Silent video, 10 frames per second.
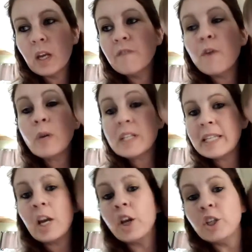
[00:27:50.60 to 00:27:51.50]

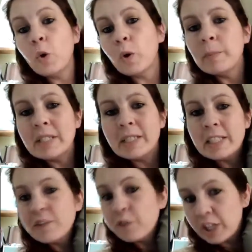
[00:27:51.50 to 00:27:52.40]
focusing on your
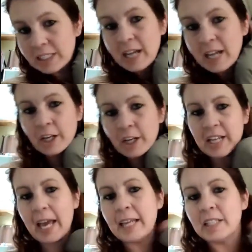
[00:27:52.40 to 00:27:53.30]
business for the entire
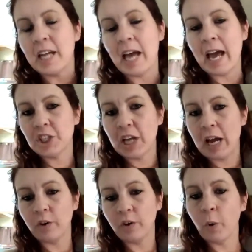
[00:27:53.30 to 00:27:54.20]
day to hash
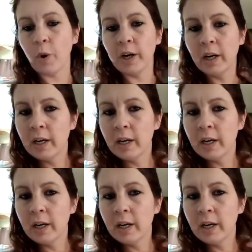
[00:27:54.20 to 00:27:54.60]
out your